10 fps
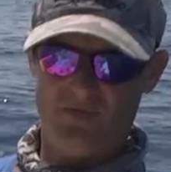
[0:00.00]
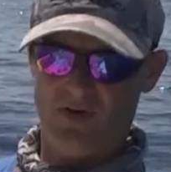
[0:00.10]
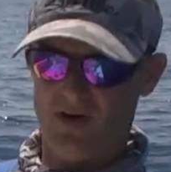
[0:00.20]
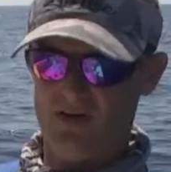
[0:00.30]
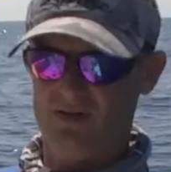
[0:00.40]

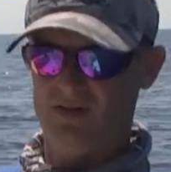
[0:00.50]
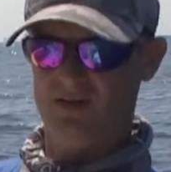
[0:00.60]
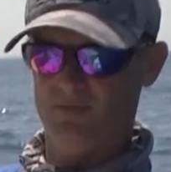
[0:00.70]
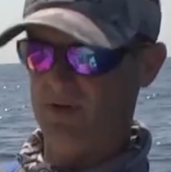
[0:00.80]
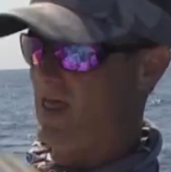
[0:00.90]
far,
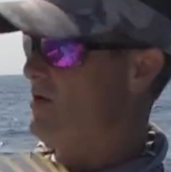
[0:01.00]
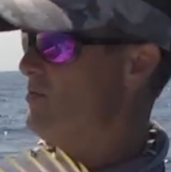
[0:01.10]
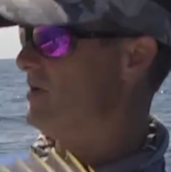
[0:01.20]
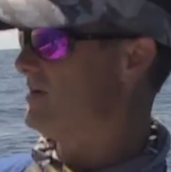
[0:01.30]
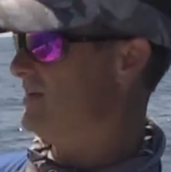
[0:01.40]
but that'll
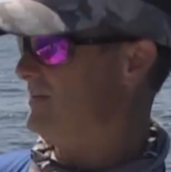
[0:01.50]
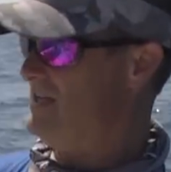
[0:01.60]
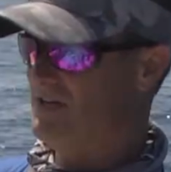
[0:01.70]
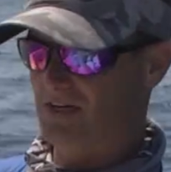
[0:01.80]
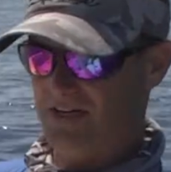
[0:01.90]
work. He'll
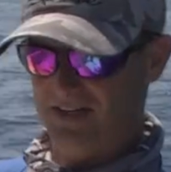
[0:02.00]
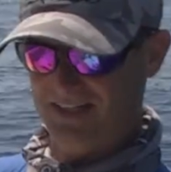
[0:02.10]
eat good.